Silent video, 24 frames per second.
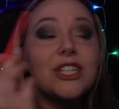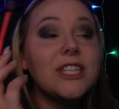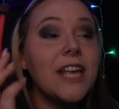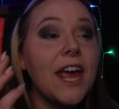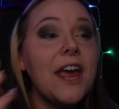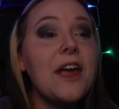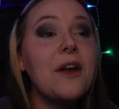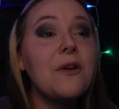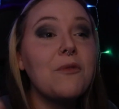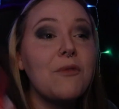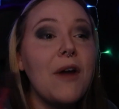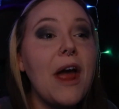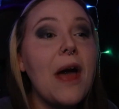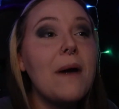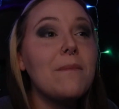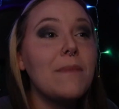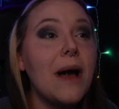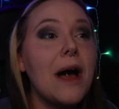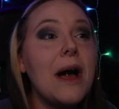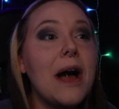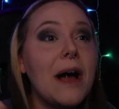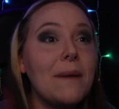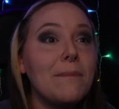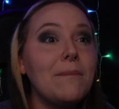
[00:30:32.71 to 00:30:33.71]
can't wrap
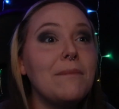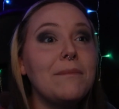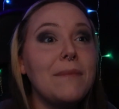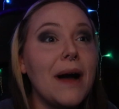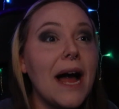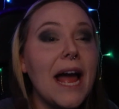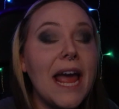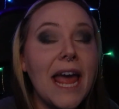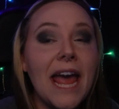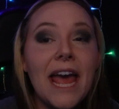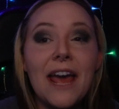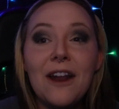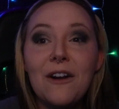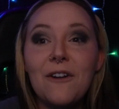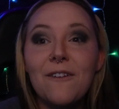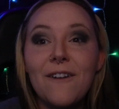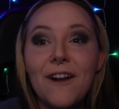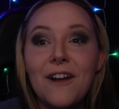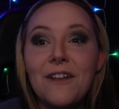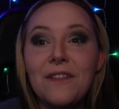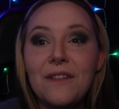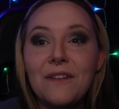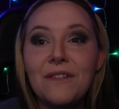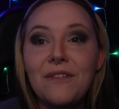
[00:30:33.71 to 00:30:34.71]
my head
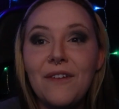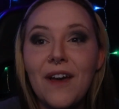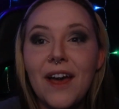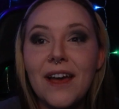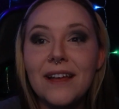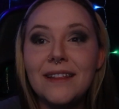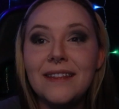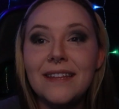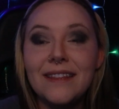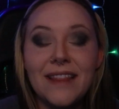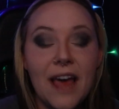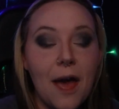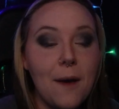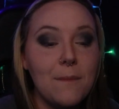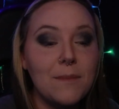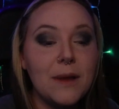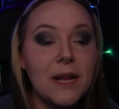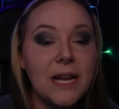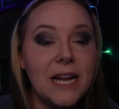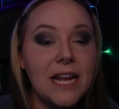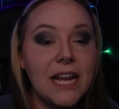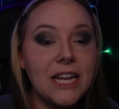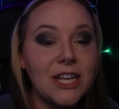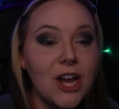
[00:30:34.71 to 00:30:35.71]
around the fact that
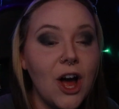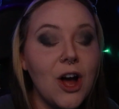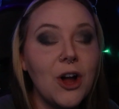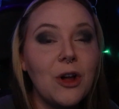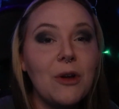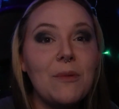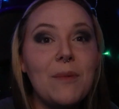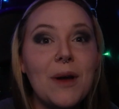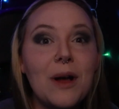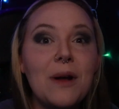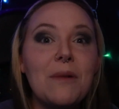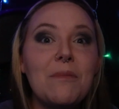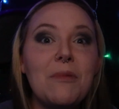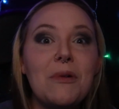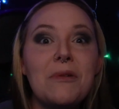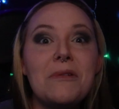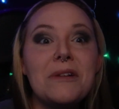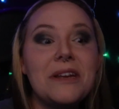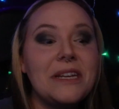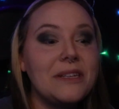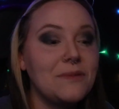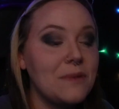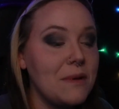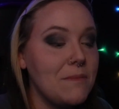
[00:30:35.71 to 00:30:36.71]
many Taco Bell
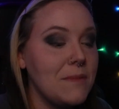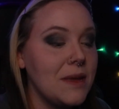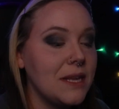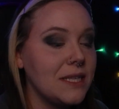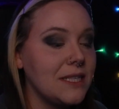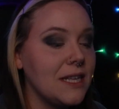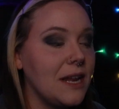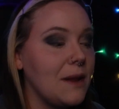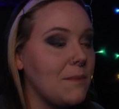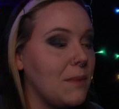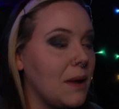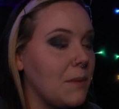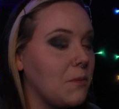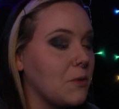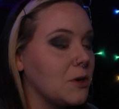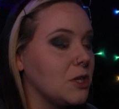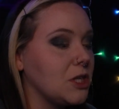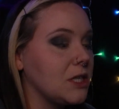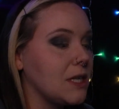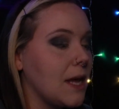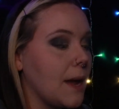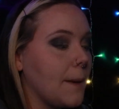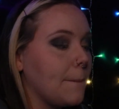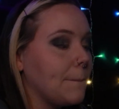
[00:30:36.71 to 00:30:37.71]
employees went missing and people are
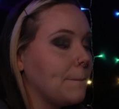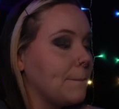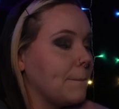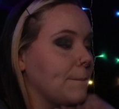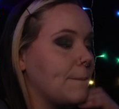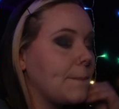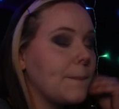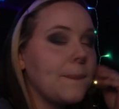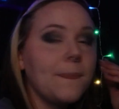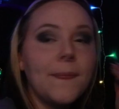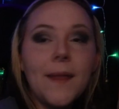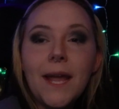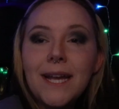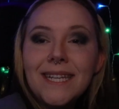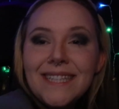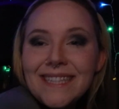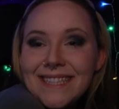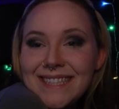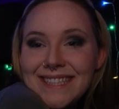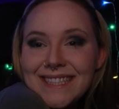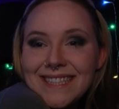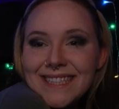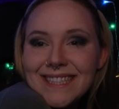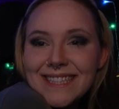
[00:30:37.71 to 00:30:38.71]
just like,
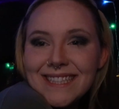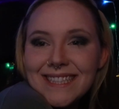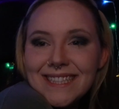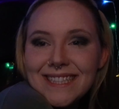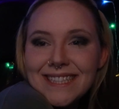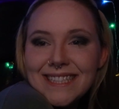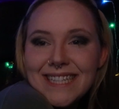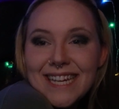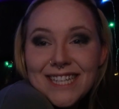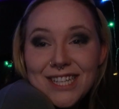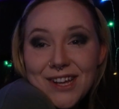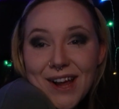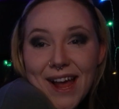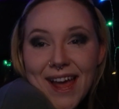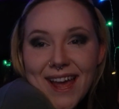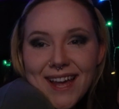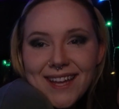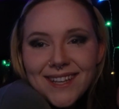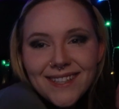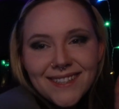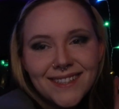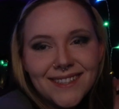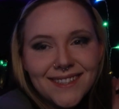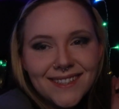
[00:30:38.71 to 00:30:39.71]
it's
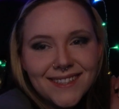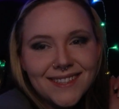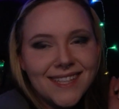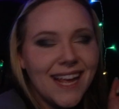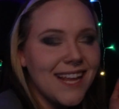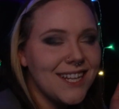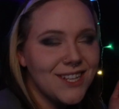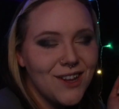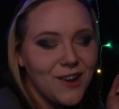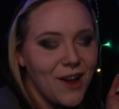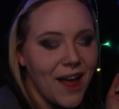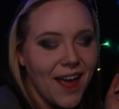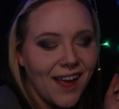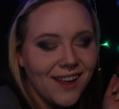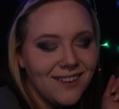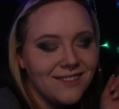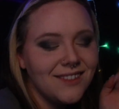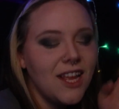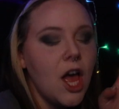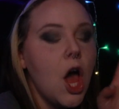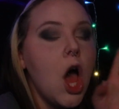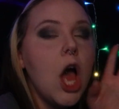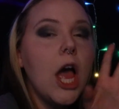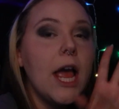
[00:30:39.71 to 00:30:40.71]
okay. It's okay.
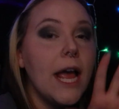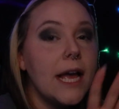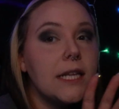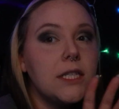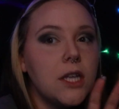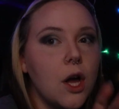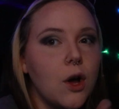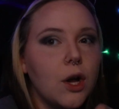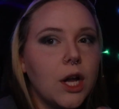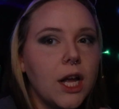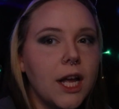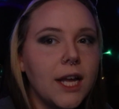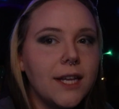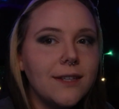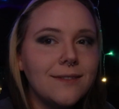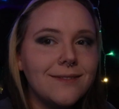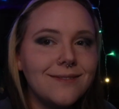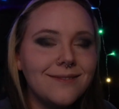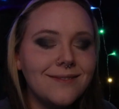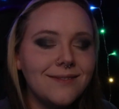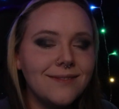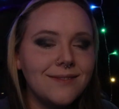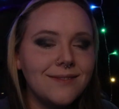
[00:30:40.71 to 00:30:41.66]
It's all good.